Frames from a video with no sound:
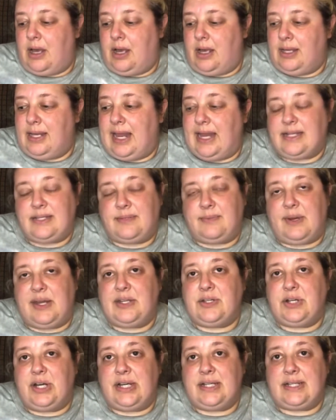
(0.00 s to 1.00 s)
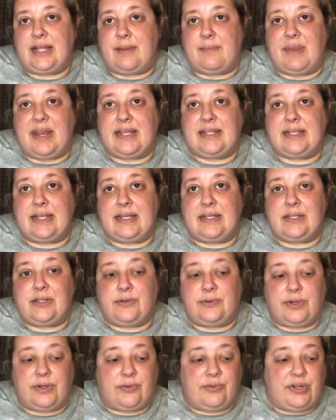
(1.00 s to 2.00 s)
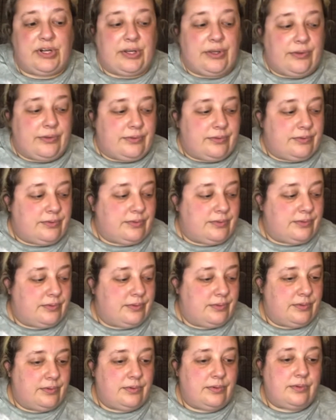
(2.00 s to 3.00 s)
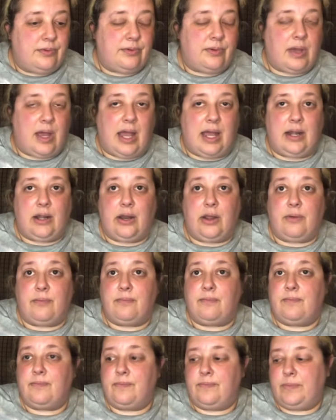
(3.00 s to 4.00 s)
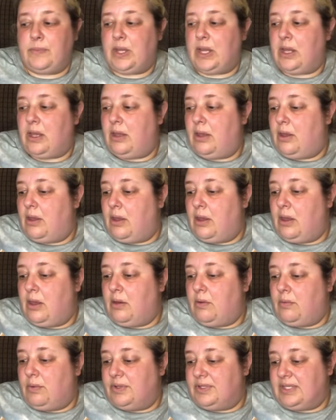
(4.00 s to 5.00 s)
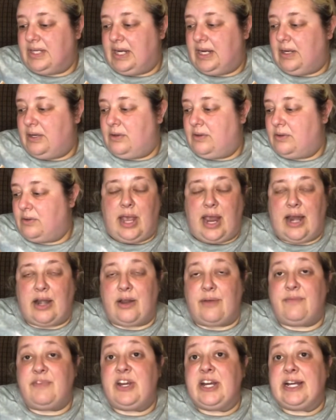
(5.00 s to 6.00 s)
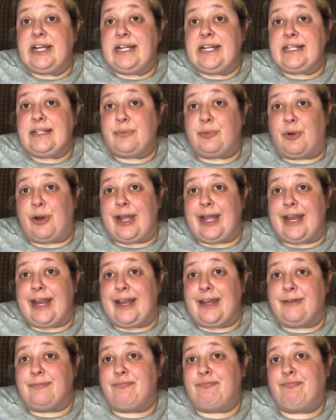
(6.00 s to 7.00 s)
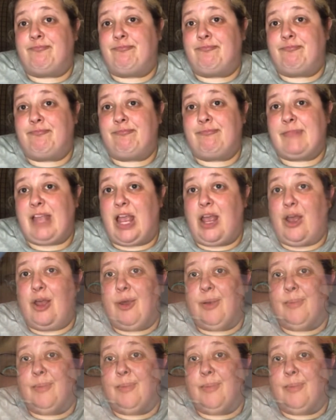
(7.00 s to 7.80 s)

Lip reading: Kate Spade dress I may send to the Real. I don't know. We'll see. I don't know. I'm very disappointed. I hope.